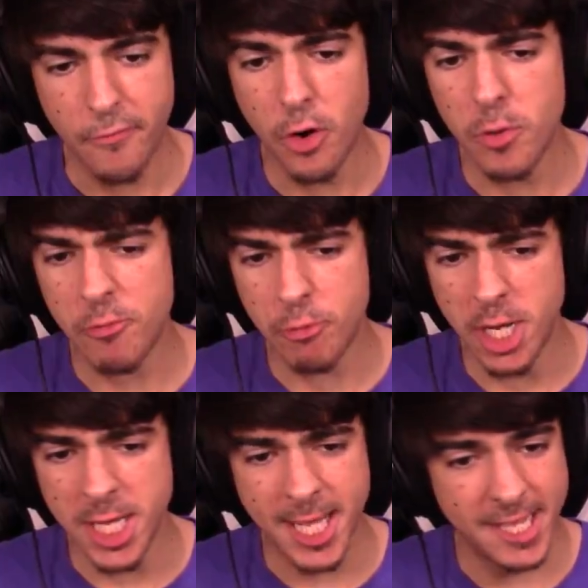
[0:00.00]
Before we
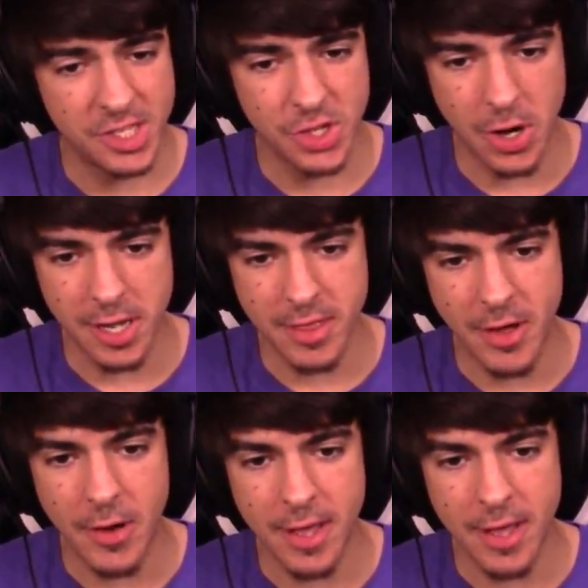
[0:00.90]
really get started though,